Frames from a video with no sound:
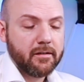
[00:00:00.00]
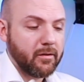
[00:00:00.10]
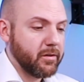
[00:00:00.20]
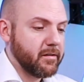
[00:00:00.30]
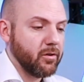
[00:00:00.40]

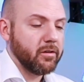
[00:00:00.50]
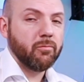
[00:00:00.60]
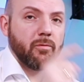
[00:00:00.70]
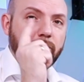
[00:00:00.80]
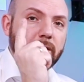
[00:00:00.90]
So it's not
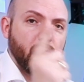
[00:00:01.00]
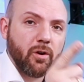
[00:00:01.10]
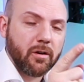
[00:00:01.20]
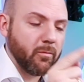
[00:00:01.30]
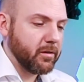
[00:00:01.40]

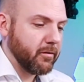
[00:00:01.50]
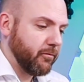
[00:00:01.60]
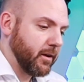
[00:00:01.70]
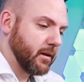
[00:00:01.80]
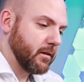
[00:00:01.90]
working with the
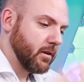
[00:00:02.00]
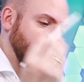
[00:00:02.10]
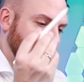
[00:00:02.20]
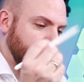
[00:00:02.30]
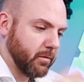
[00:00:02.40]
finger,
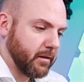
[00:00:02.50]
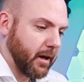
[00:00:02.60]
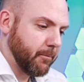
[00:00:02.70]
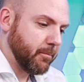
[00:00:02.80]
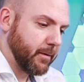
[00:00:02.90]
only with the
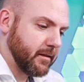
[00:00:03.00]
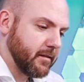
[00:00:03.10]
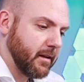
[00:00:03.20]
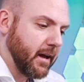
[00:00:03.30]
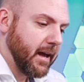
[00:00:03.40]
Apple
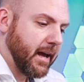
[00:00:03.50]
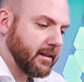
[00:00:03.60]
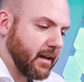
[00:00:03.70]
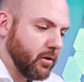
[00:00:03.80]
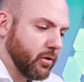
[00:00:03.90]
Pencil.
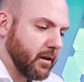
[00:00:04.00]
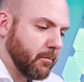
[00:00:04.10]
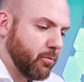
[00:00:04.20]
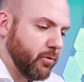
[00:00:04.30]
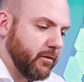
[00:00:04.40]
And then you get a
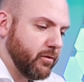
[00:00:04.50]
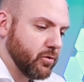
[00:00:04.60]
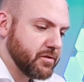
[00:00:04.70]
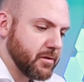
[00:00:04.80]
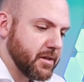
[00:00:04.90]

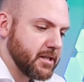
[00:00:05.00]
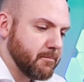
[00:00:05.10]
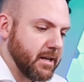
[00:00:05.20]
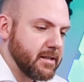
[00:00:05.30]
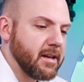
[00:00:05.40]
preview. So this
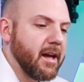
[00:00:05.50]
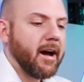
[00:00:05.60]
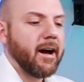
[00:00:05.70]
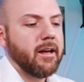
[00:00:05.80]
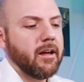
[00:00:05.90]
means
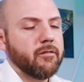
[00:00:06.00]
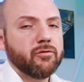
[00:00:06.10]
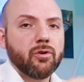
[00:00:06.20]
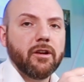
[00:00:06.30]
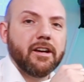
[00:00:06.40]
I have
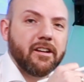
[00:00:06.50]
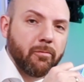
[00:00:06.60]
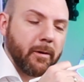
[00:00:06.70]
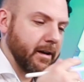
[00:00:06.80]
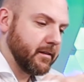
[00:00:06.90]
to click
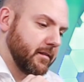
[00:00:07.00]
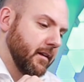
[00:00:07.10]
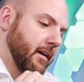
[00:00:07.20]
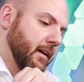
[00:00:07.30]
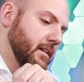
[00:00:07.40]
twice.
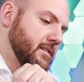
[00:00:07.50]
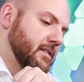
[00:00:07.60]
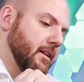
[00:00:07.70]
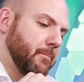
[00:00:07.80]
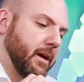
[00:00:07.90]
It's
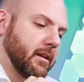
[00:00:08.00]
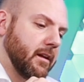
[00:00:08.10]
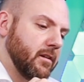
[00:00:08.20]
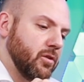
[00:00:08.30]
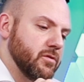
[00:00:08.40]
still better
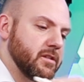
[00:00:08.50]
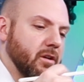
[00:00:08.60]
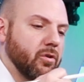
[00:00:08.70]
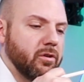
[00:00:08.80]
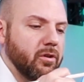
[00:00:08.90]
than
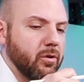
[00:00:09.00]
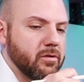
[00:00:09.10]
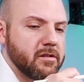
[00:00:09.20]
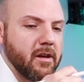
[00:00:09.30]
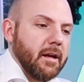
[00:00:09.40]
using
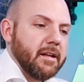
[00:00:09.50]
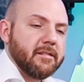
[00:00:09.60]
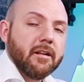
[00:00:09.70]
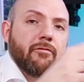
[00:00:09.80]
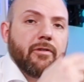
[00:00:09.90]
GoodNotes. It's
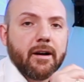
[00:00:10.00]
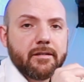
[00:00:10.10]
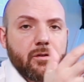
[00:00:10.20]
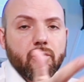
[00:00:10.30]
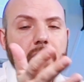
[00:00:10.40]
still
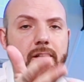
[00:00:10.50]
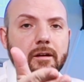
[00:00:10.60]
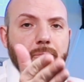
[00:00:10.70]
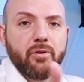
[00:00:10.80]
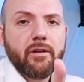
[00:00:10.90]
faster, you're getting
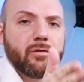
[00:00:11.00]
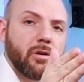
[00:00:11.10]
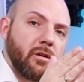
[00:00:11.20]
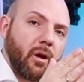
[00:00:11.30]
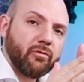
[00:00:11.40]
a preview
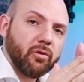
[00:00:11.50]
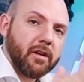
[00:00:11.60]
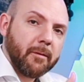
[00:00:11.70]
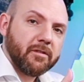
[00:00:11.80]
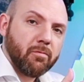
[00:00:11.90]
and you have to
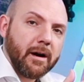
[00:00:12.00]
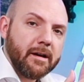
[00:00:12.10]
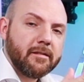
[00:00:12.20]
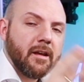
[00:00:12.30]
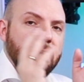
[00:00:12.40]
tap twice.